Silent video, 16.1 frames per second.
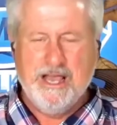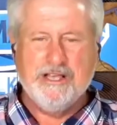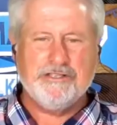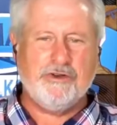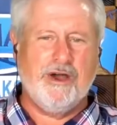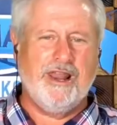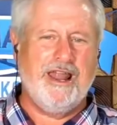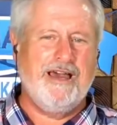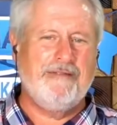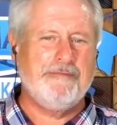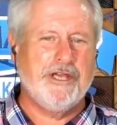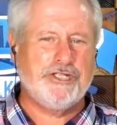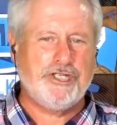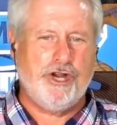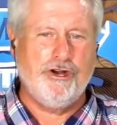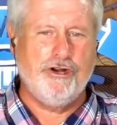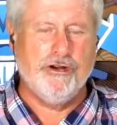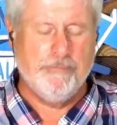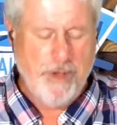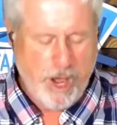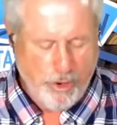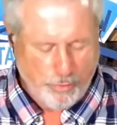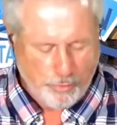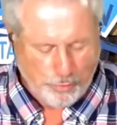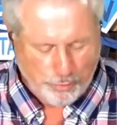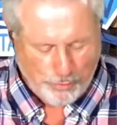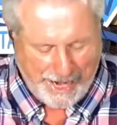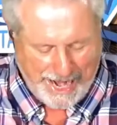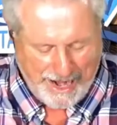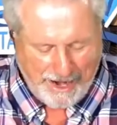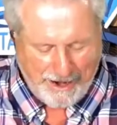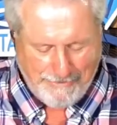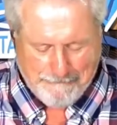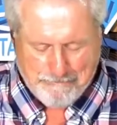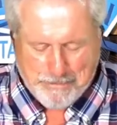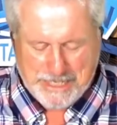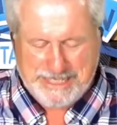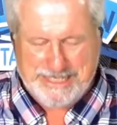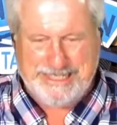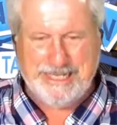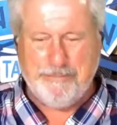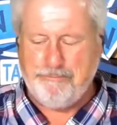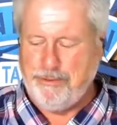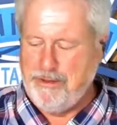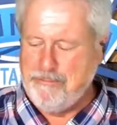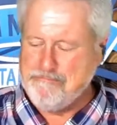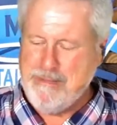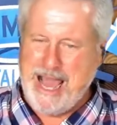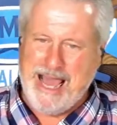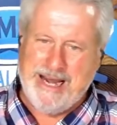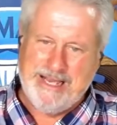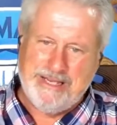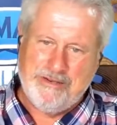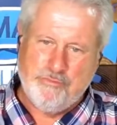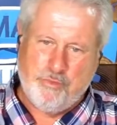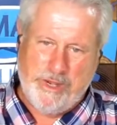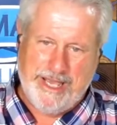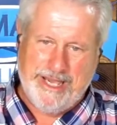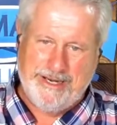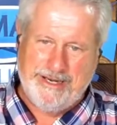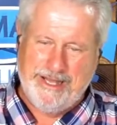So I like the term rare diplomatic win.